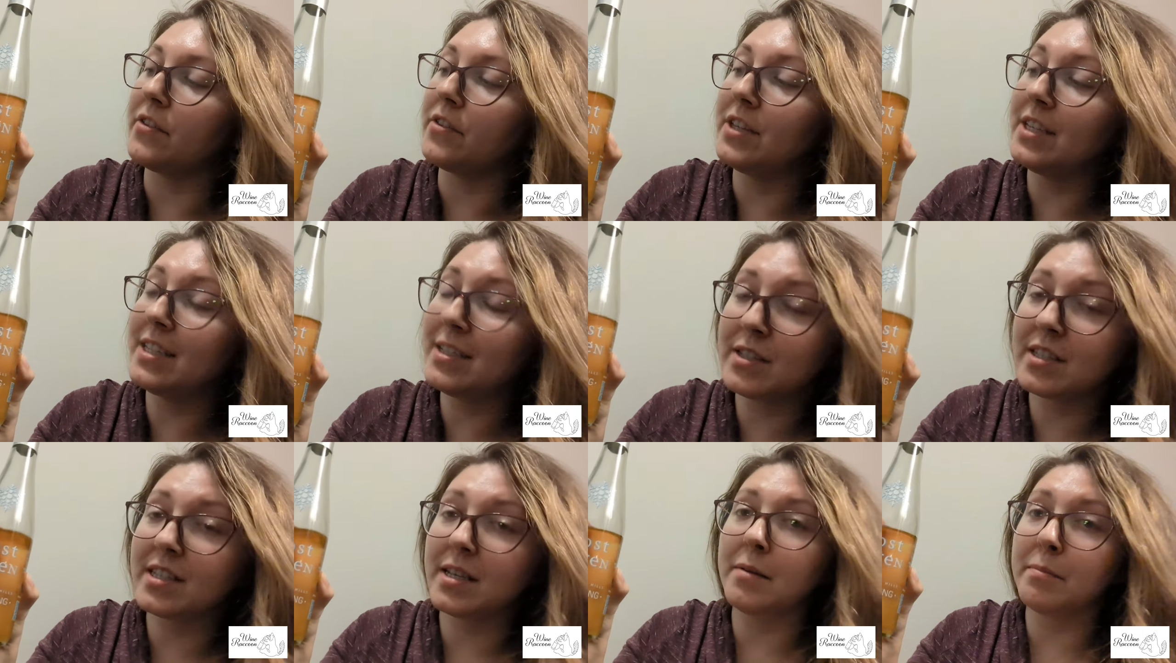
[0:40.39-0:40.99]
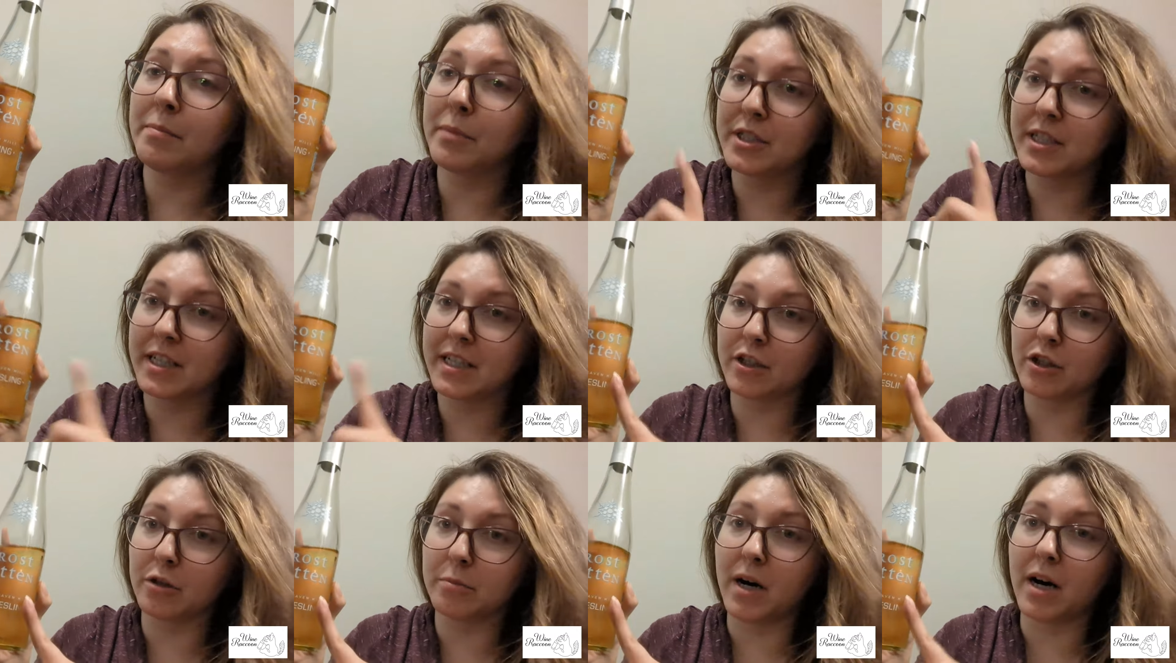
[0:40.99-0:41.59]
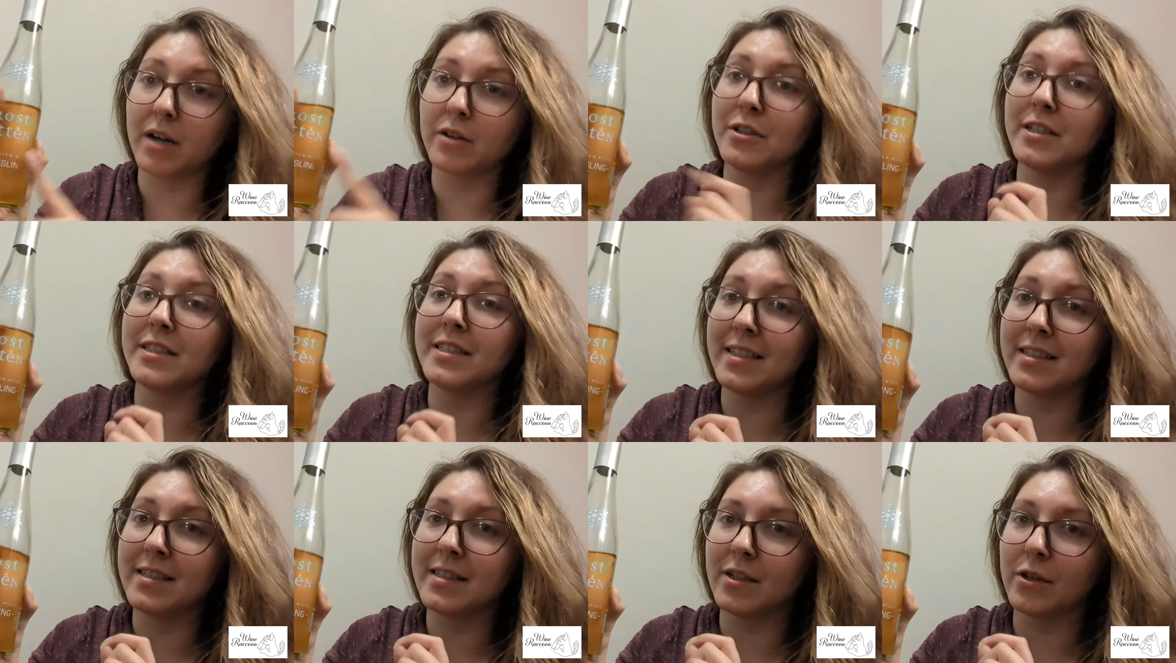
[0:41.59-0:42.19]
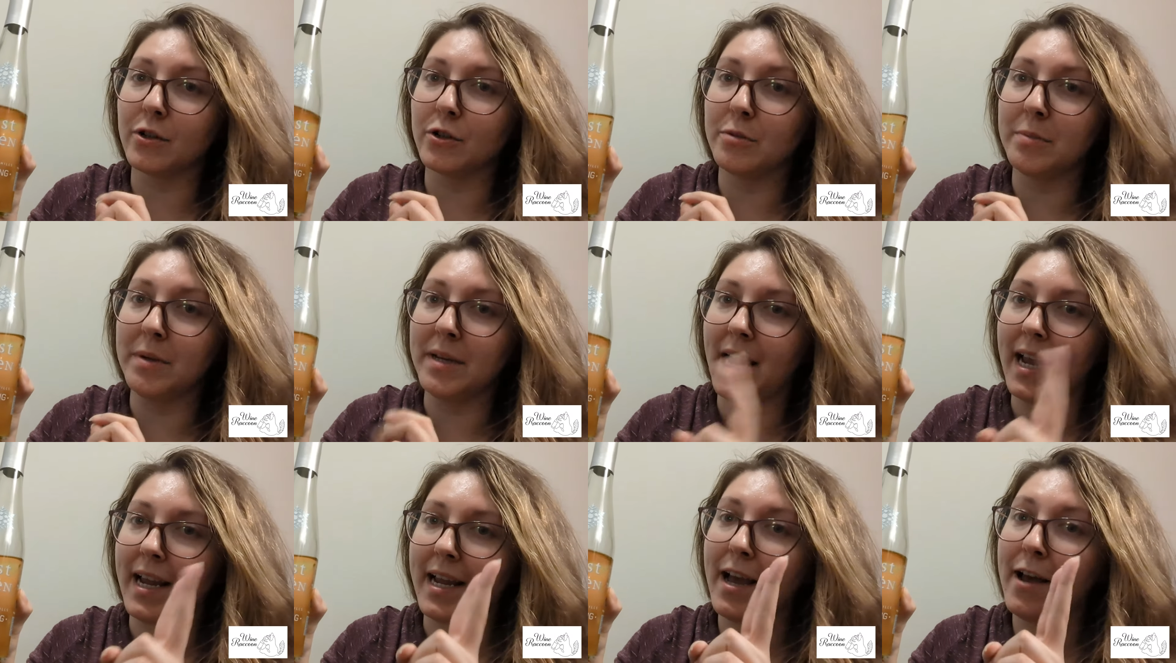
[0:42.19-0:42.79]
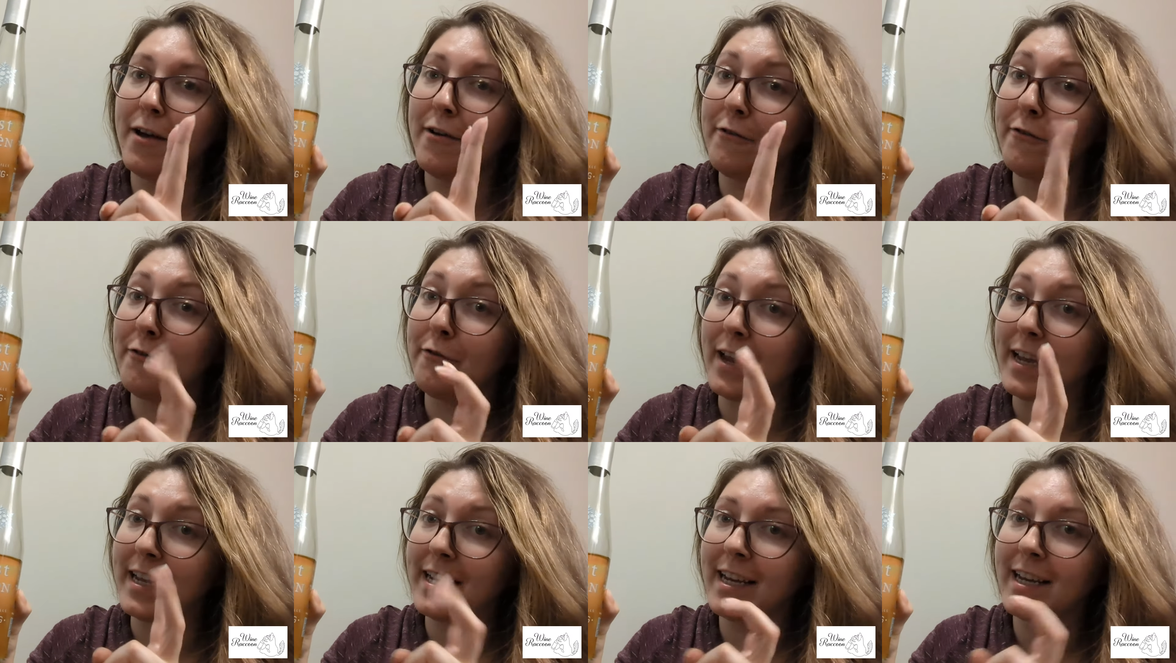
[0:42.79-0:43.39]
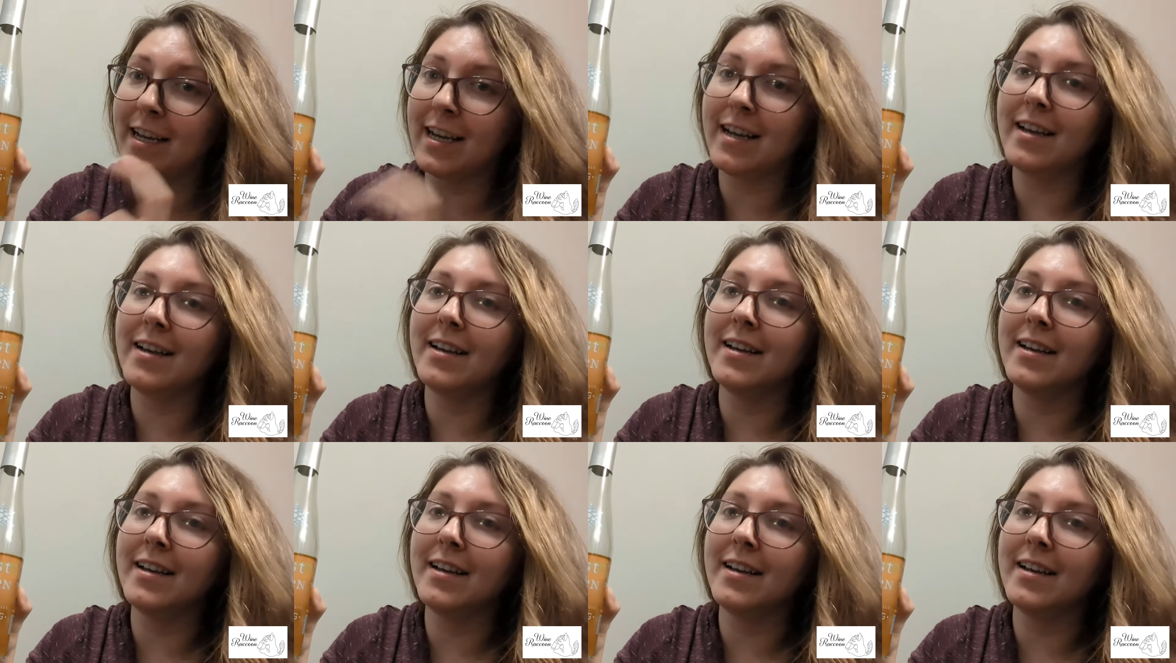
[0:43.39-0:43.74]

this particular bottle is considered to be a fake,